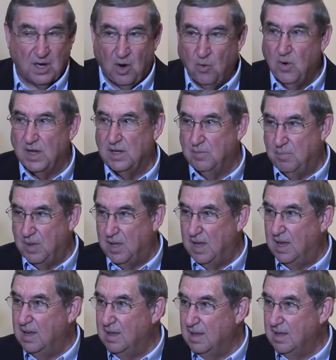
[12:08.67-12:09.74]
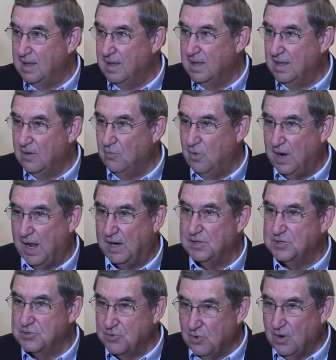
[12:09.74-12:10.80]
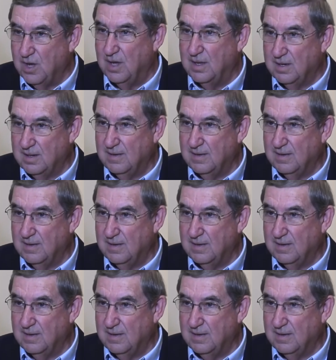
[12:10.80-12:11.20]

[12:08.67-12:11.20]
going to be when I destroy it.